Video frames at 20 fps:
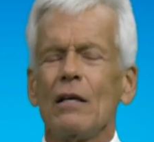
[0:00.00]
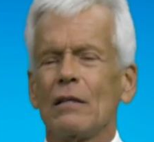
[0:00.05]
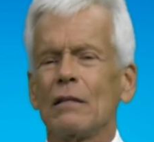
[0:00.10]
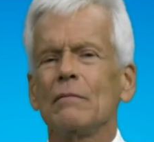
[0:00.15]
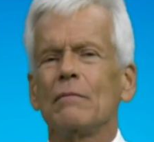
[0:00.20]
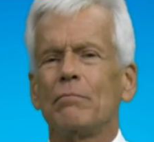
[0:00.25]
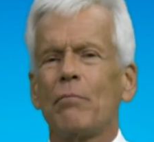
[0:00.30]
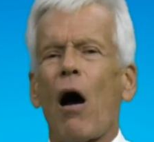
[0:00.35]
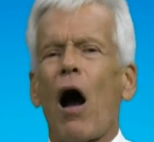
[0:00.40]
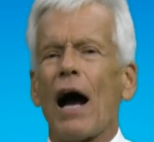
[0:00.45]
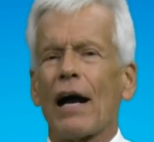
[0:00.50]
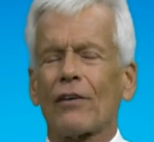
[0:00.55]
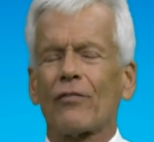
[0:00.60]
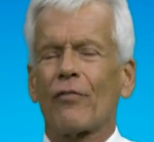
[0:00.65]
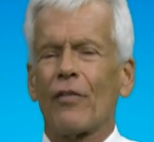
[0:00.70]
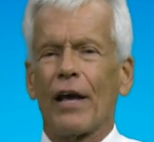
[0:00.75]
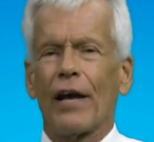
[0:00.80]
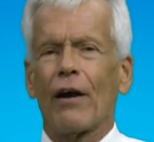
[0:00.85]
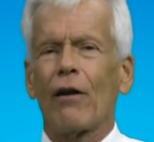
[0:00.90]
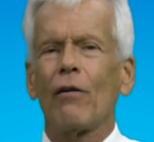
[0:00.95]
box
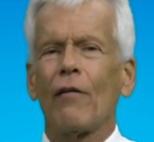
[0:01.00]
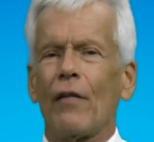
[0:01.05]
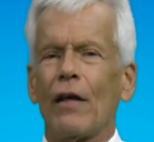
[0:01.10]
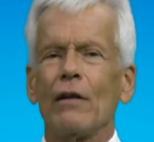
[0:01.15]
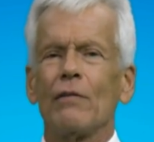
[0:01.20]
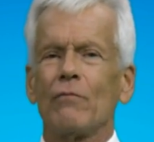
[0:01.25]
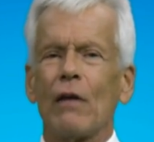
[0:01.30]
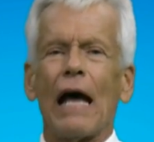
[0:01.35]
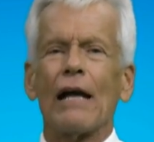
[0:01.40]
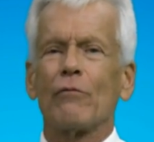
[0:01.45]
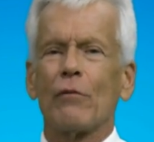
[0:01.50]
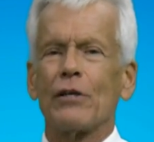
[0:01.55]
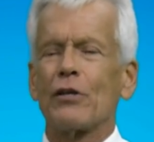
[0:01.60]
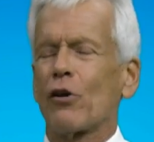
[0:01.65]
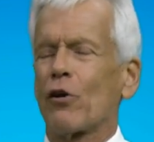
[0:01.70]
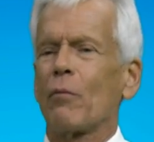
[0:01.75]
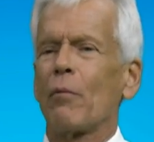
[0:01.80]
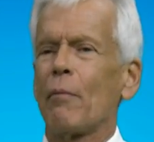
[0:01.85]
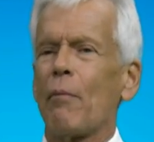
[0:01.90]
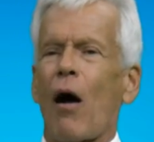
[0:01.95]
there, and then had
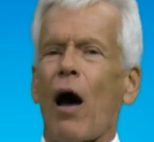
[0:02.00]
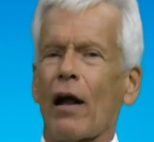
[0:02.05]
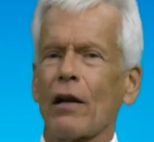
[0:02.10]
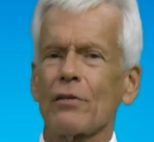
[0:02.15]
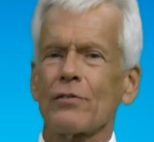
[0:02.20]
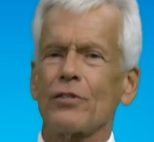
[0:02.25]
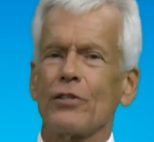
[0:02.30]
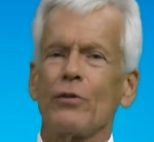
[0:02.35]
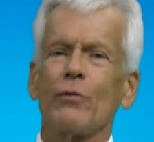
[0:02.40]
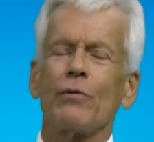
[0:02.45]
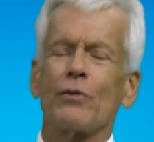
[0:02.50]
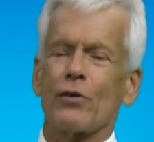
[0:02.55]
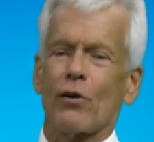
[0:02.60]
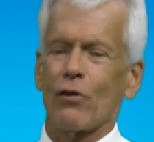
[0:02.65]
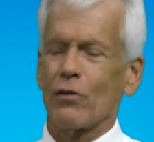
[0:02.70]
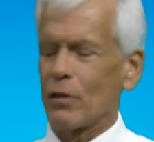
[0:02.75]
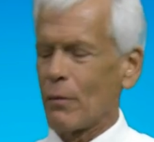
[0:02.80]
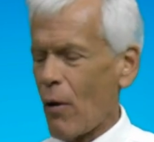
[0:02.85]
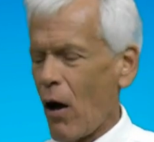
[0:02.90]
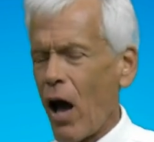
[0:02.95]
returnable bottles, and you
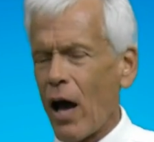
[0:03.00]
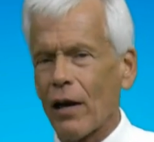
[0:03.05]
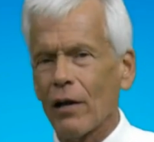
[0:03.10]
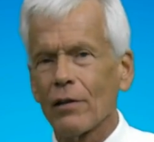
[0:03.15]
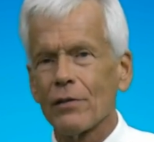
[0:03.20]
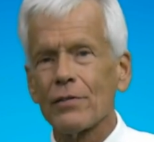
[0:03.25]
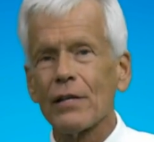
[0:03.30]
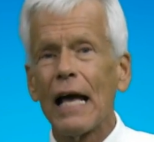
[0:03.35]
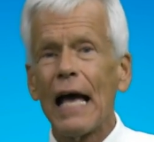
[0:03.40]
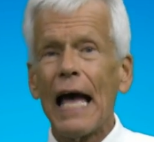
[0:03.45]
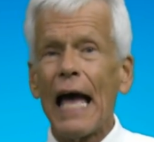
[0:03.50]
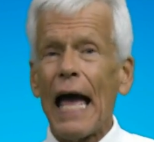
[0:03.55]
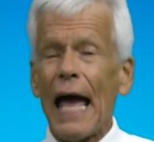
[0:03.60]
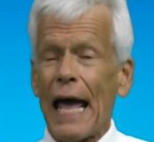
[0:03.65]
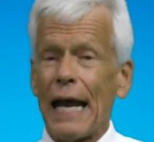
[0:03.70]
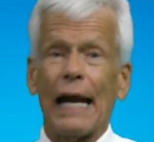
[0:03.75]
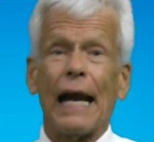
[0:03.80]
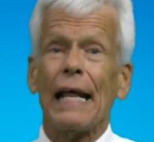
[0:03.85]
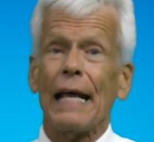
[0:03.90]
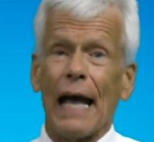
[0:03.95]
return the bottles.
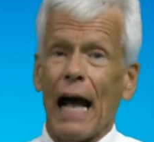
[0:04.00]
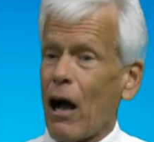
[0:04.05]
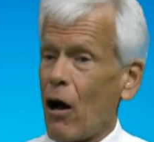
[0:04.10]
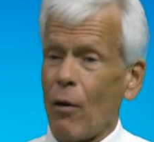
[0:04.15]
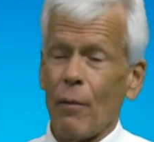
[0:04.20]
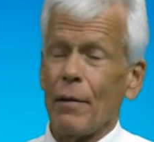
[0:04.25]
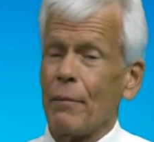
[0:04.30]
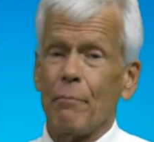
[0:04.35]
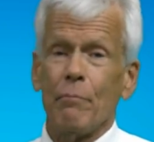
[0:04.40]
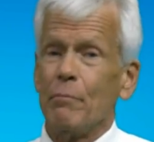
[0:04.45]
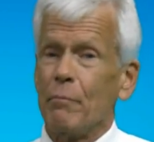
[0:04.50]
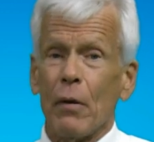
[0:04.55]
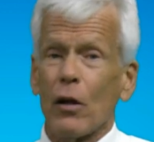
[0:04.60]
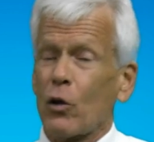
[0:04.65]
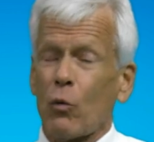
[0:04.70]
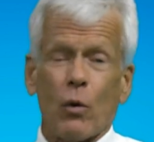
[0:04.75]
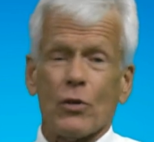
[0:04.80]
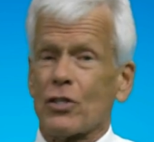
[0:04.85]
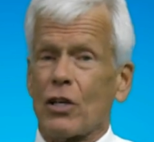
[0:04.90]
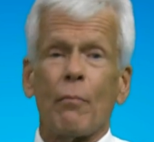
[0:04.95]
And anyhow,
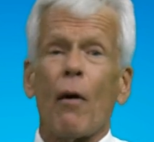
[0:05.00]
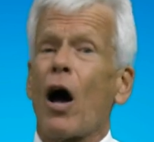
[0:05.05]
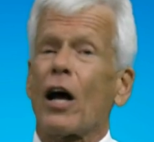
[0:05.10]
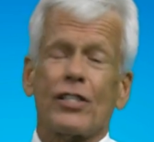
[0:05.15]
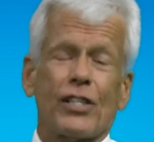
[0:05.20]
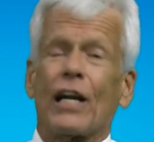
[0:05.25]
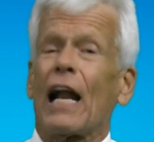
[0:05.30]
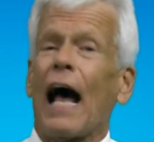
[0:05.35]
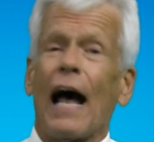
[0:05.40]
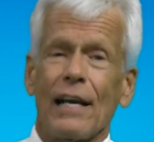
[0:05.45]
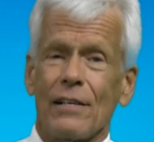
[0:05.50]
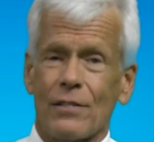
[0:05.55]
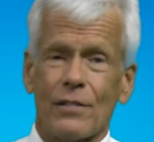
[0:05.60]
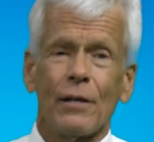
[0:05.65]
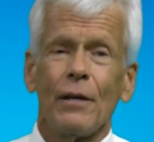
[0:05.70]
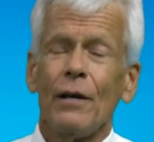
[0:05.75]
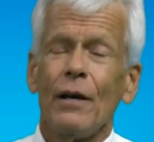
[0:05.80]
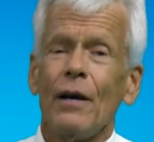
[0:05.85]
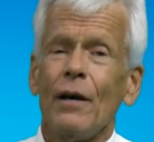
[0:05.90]
milk wasn't homogenized.